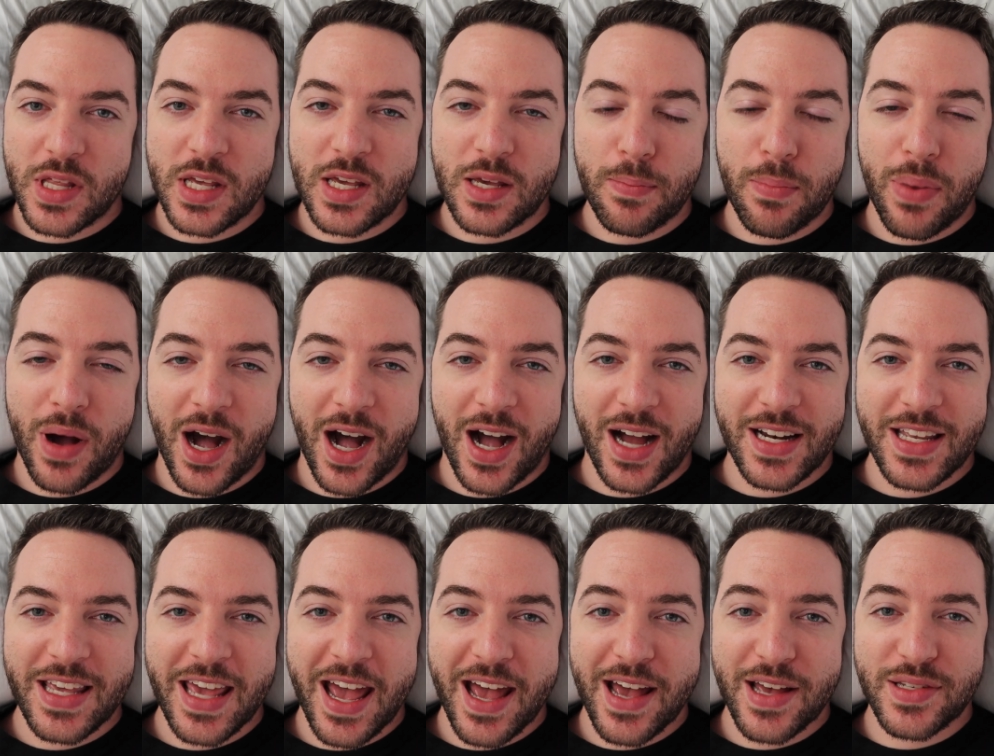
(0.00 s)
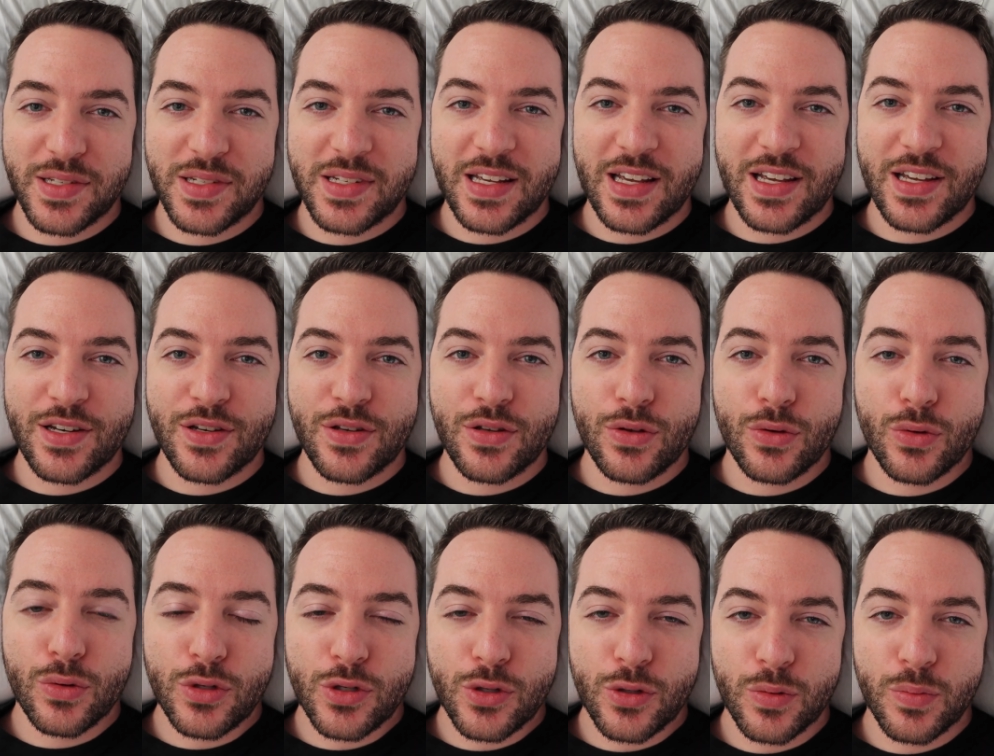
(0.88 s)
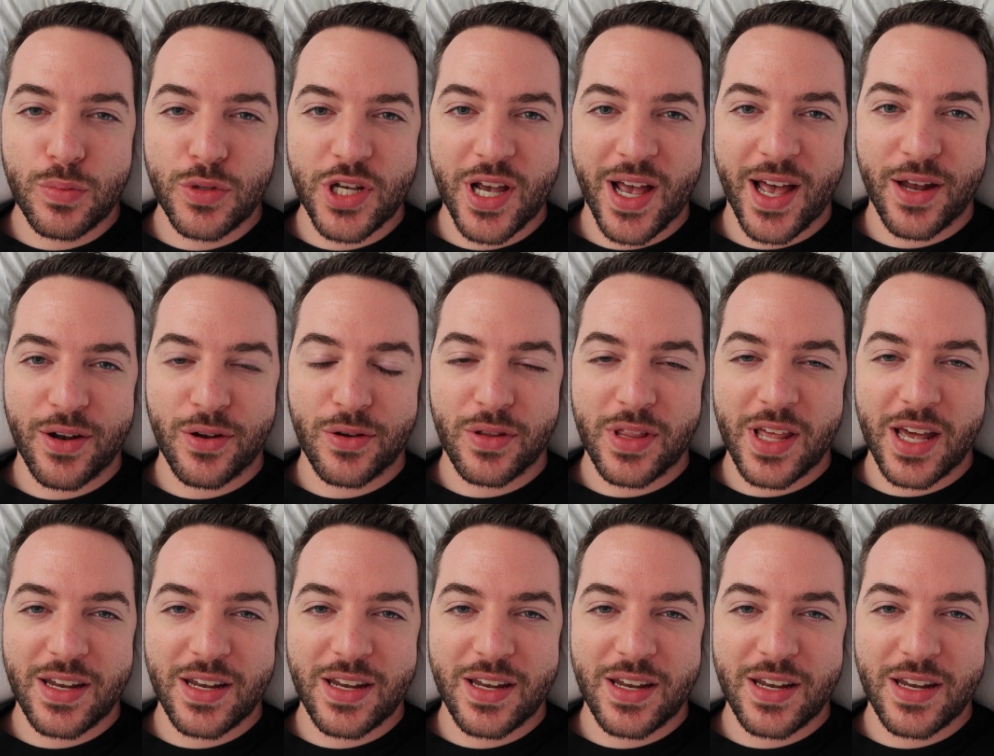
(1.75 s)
the podcast and YouTube channel